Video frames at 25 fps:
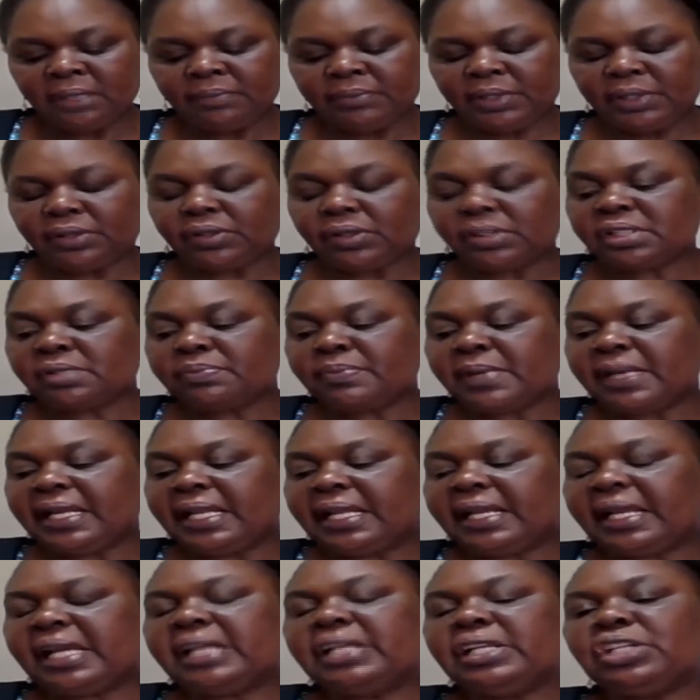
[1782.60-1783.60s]
Because
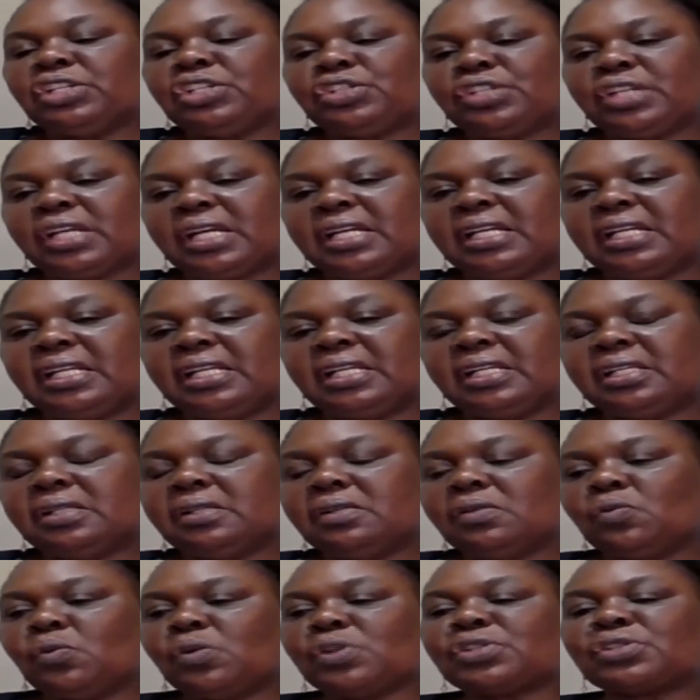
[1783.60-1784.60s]
malaria initially
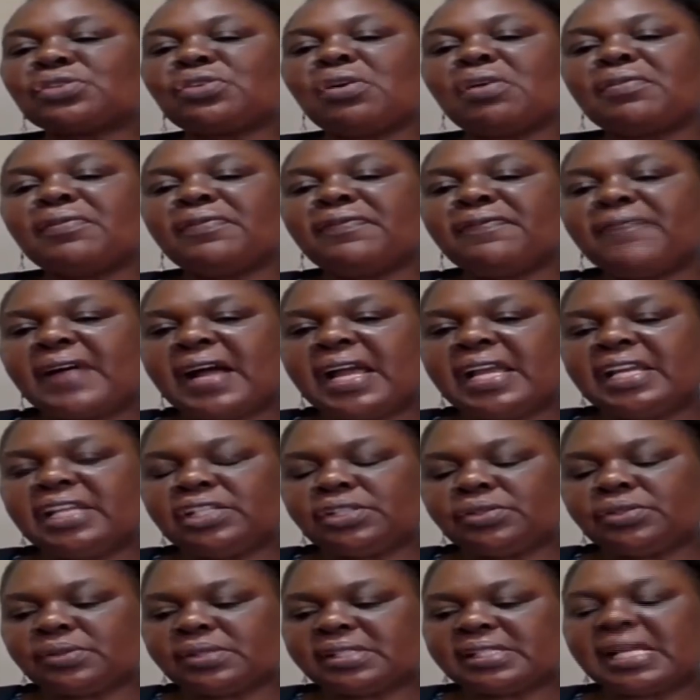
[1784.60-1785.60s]
was
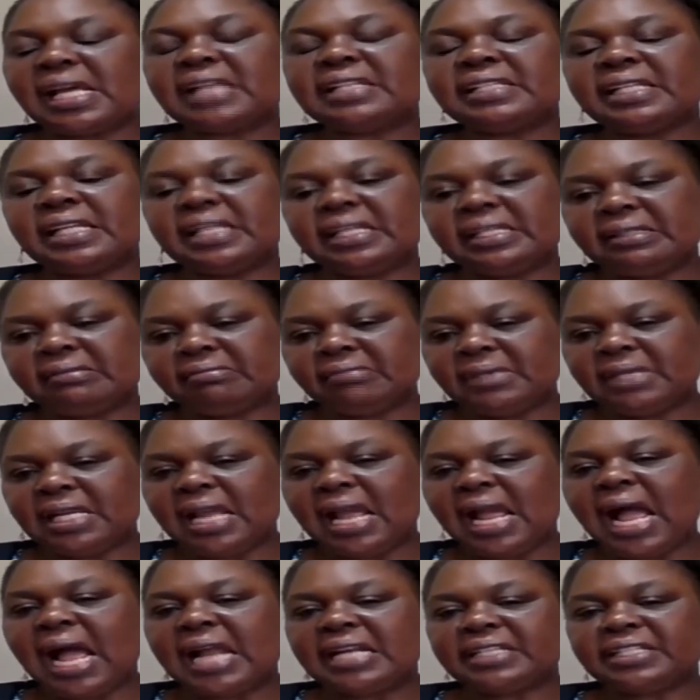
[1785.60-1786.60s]
confined to
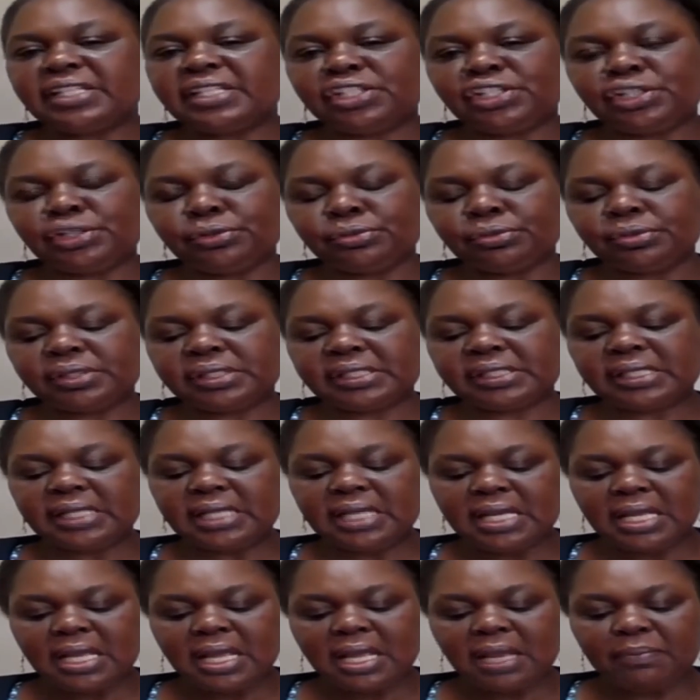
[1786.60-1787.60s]
certain altitudes.
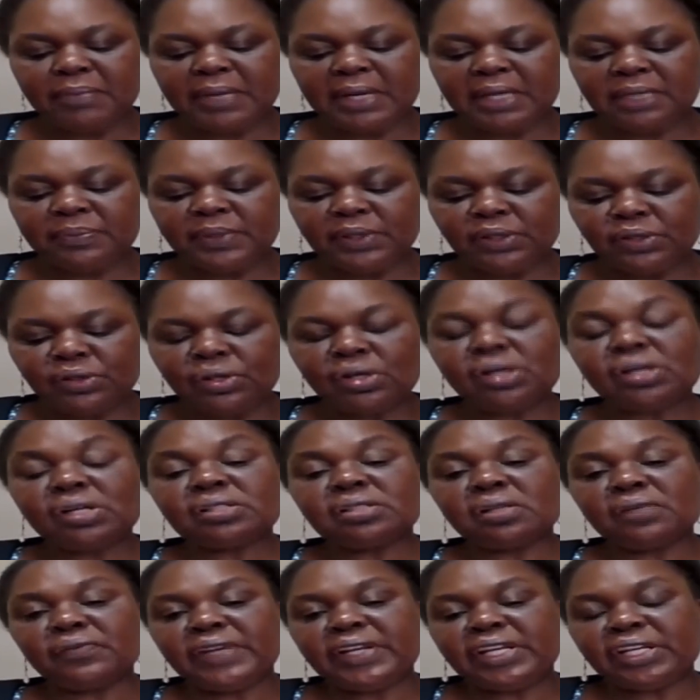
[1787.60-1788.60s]
But
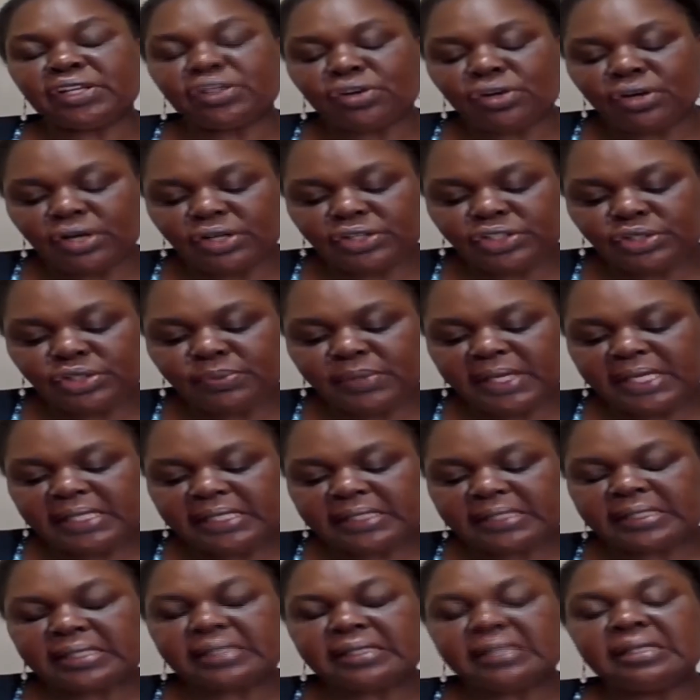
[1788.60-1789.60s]
because of
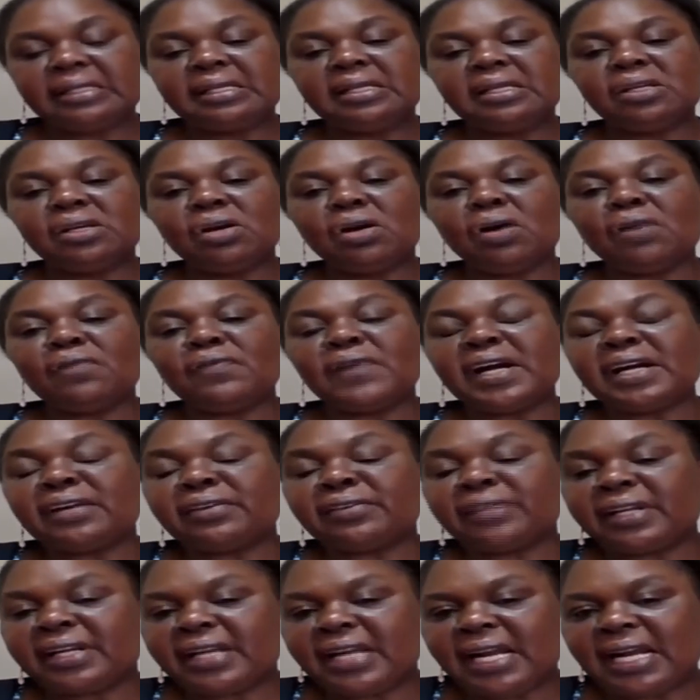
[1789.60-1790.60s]
encroachment of
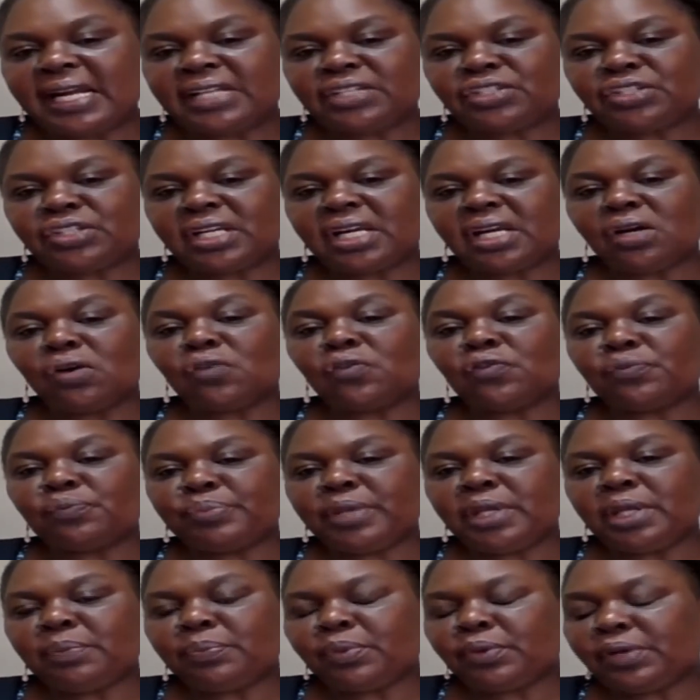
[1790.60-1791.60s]
agriculture, of
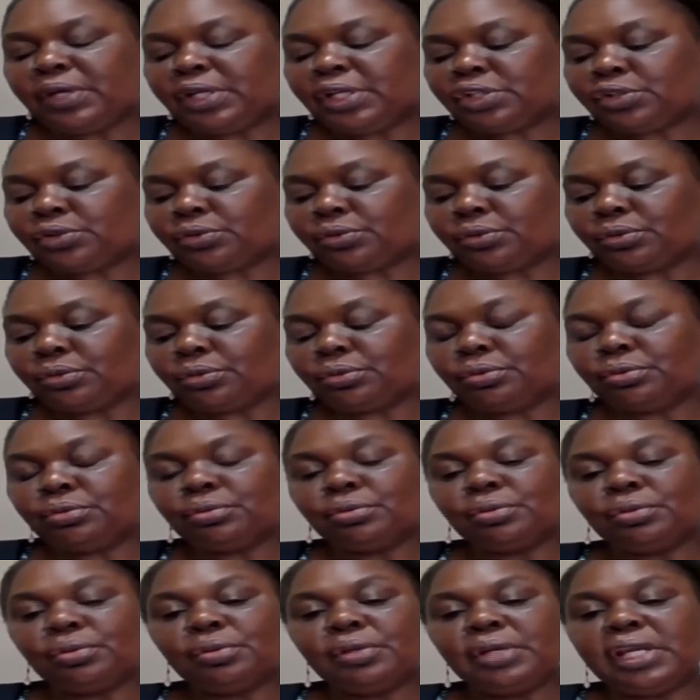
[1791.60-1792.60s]
people into
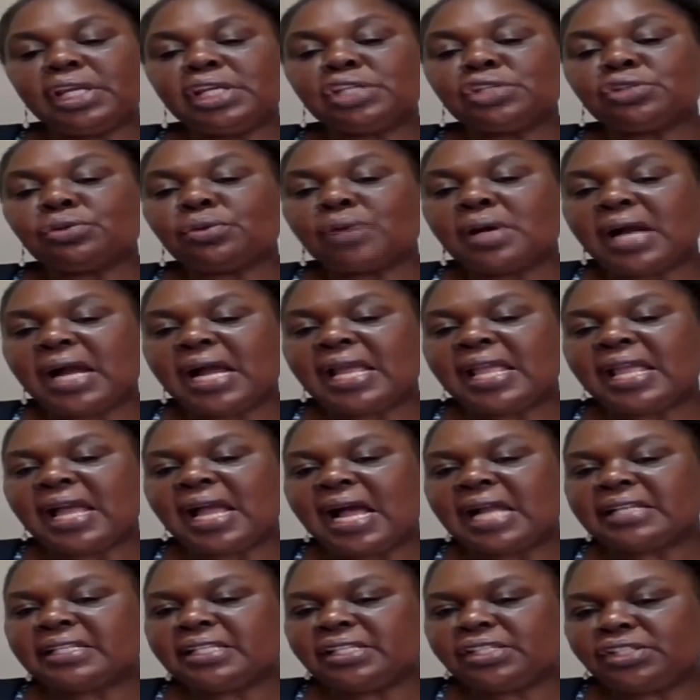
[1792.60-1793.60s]
into higher
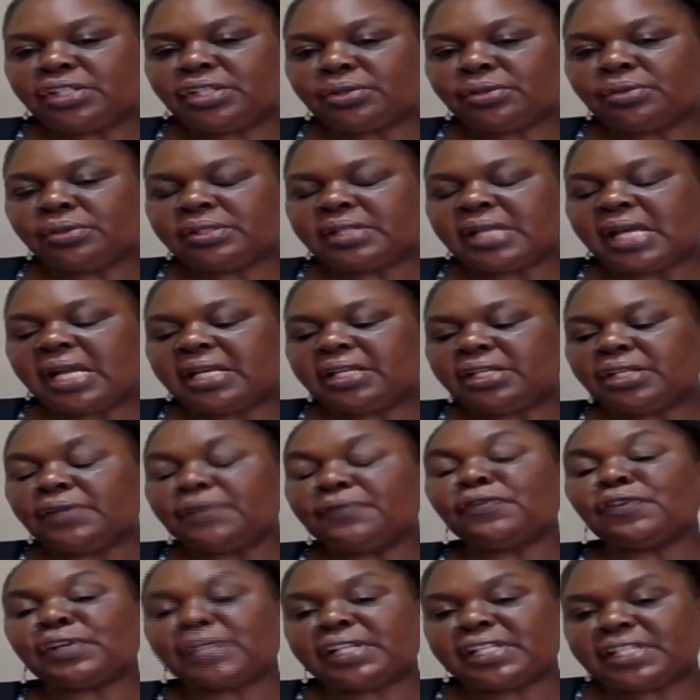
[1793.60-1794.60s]
altitude and
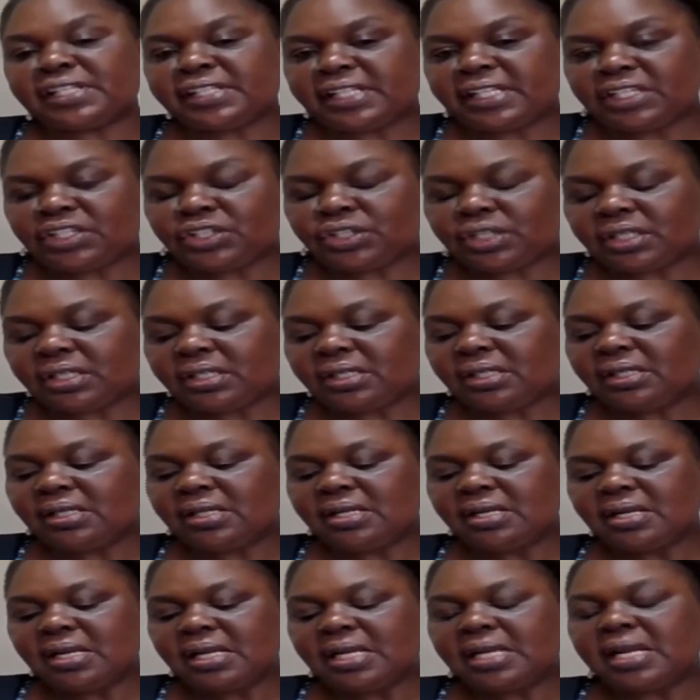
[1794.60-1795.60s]
deforestation,
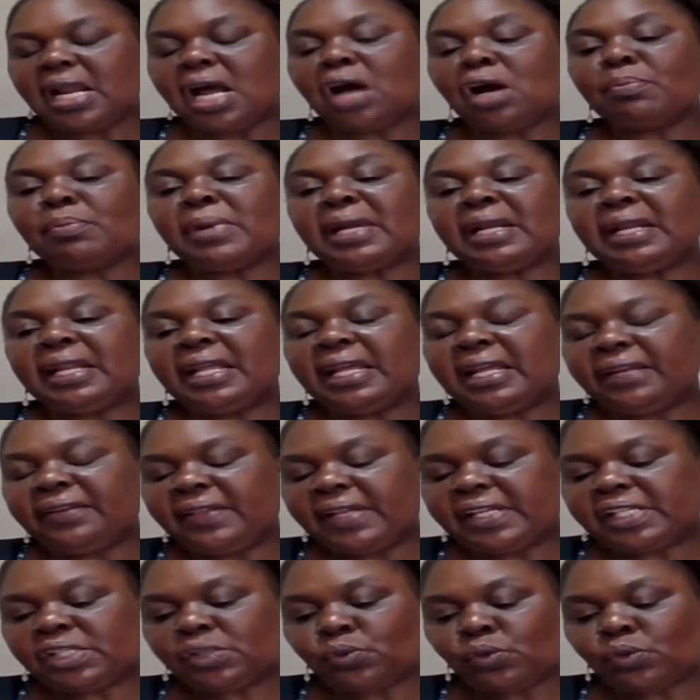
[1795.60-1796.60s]
now
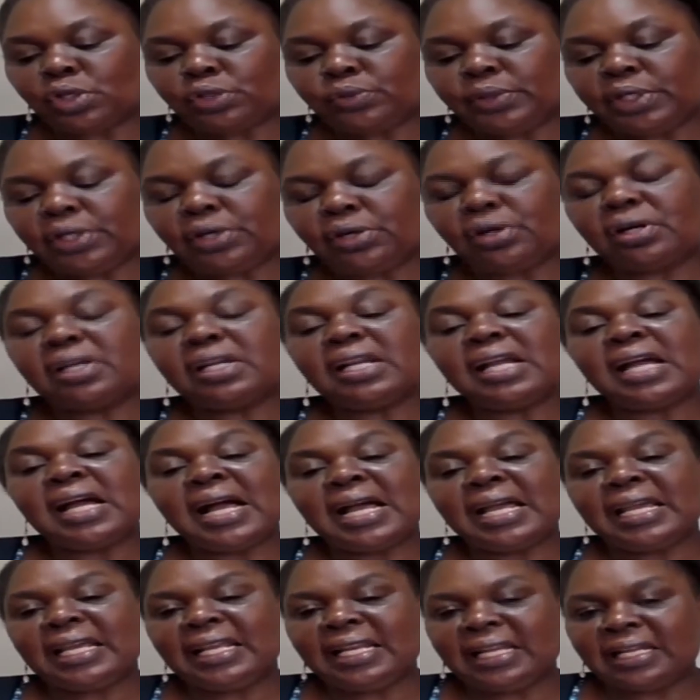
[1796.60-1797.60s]
there's what we call
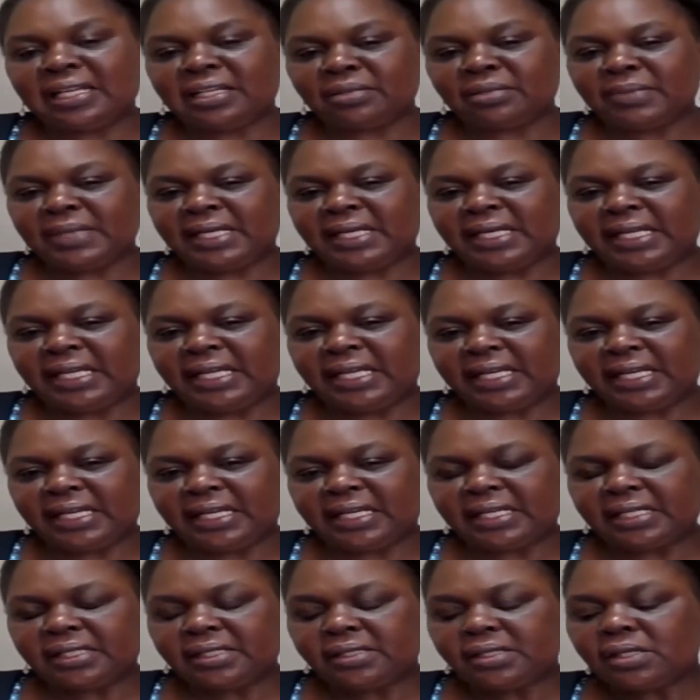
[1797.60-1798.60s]
highland
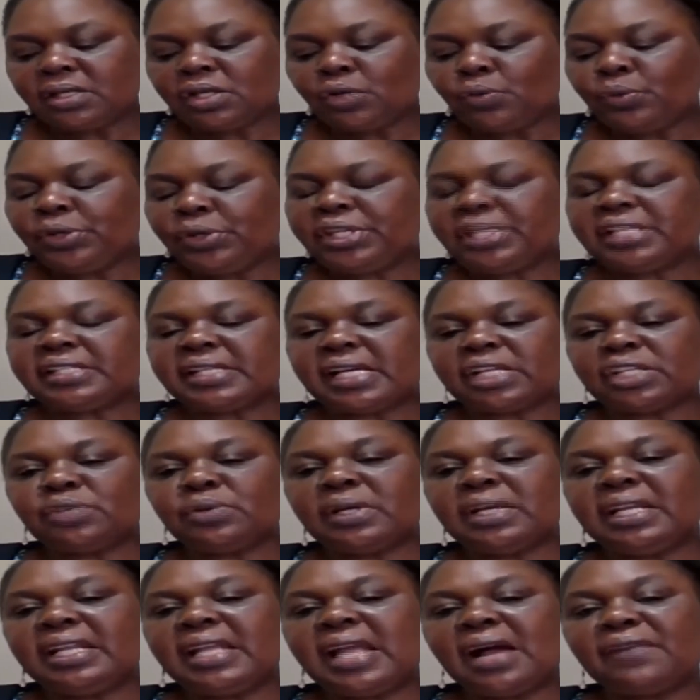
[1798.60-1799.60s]
malaria, which is
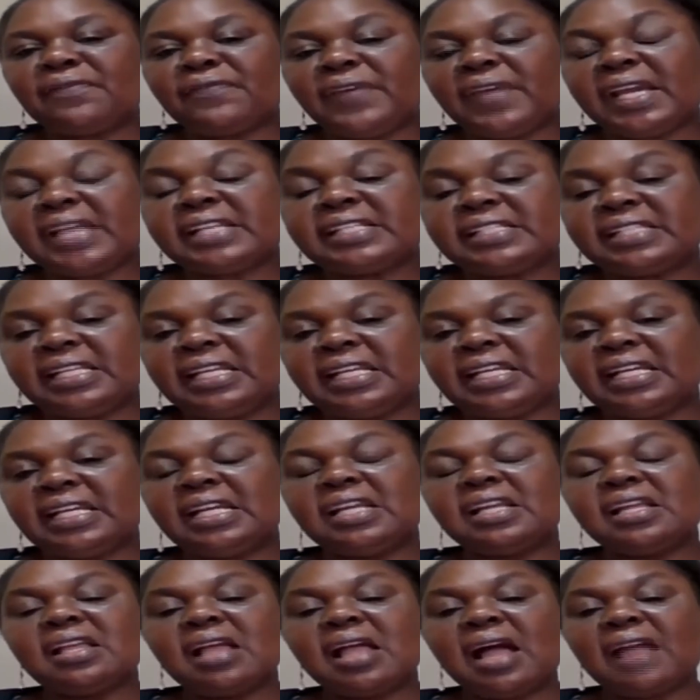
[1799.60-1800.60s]
actually
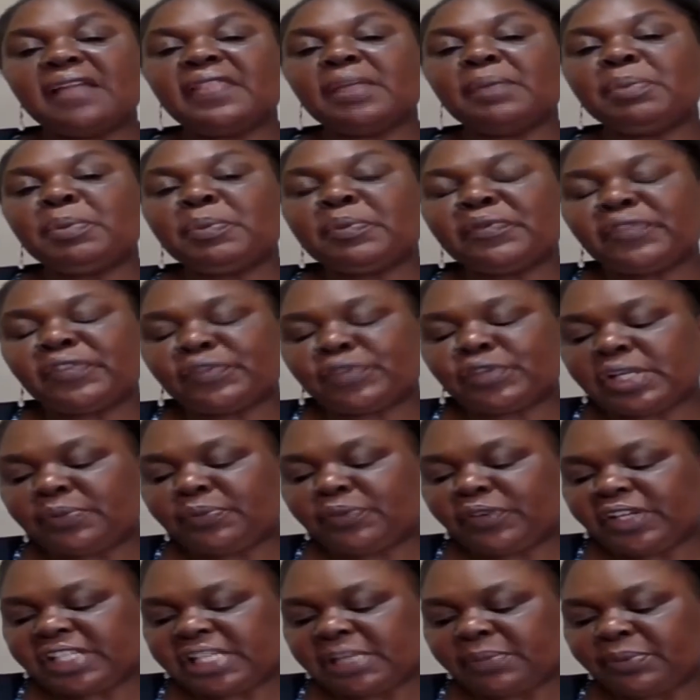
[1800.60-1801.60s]
affecting other,
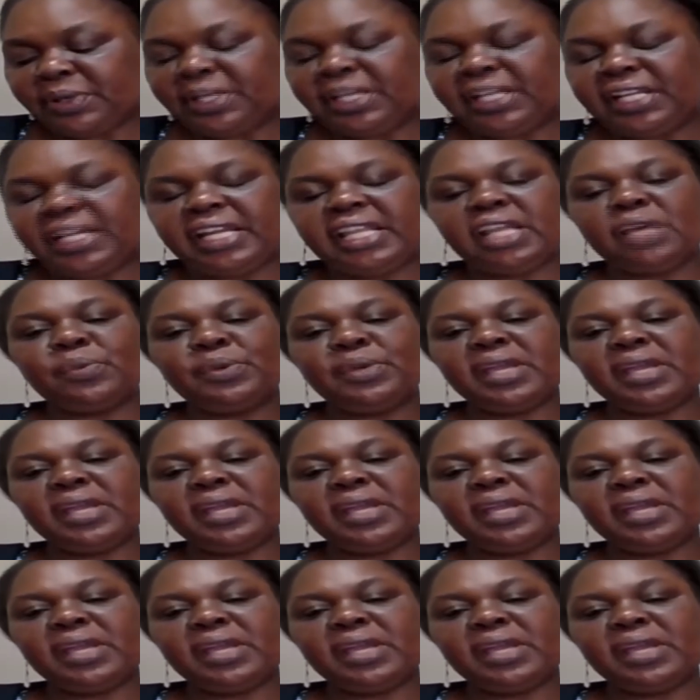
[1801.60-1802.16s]
for example, in Kenya,